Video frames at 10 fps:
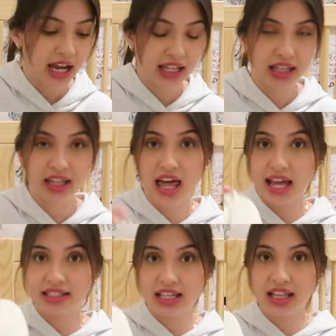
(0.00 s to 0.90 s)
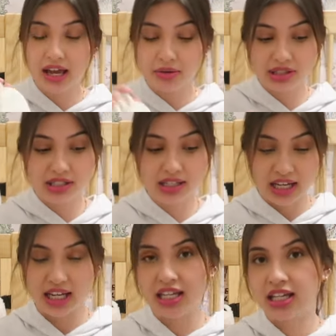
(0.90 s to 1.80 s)
And then the last thing that's
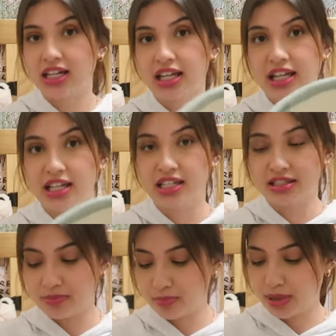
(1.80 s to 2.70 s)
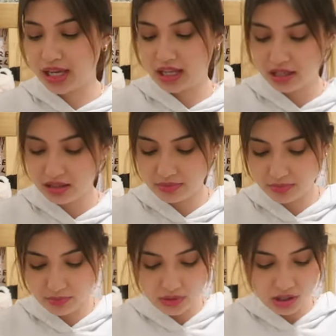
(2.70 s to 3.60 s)
in his bin
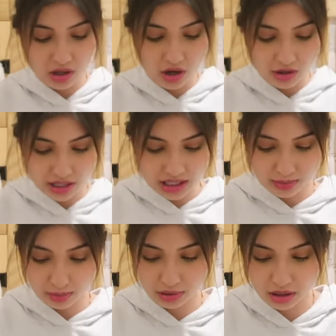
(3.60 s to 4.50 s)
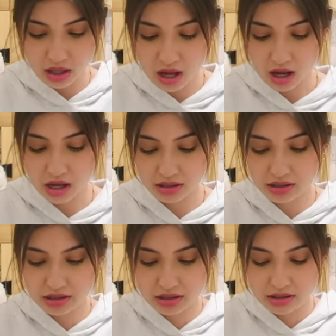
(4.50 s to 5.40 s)
are these
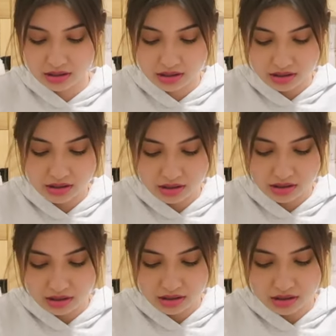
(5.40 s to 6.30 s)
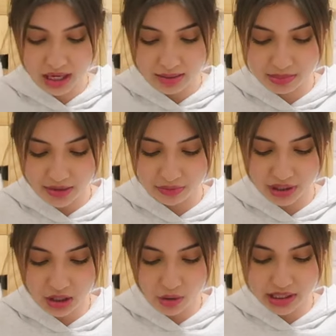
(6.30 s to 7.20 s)
blocks. I'm
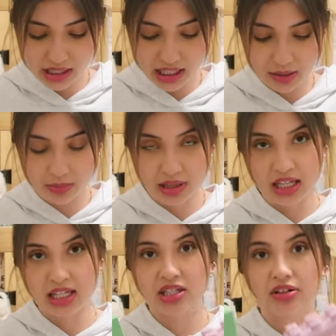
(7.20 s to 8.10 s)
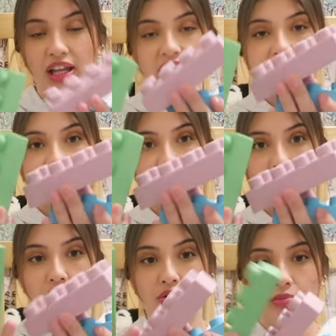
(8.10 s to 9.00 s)
definitely going to keep these. They're like
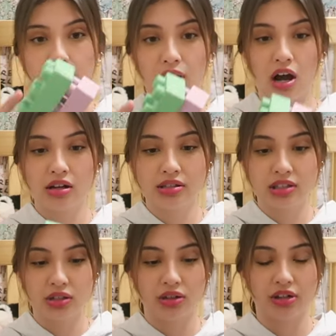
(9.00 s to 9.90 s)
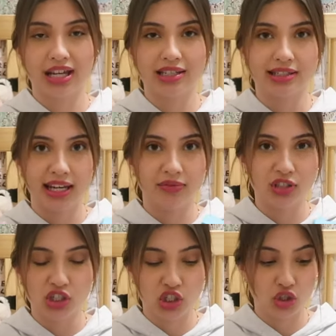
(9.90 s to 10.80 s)
silicone blocks, so they're like safe
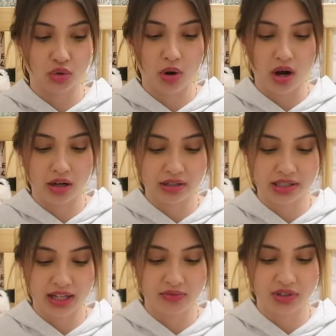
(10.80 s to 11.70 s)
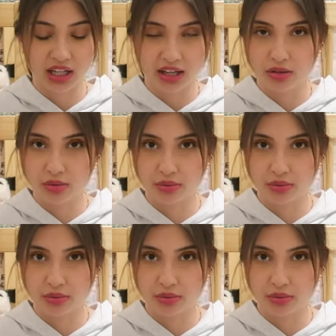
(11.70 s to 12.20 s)
to chew on, safe to like throw.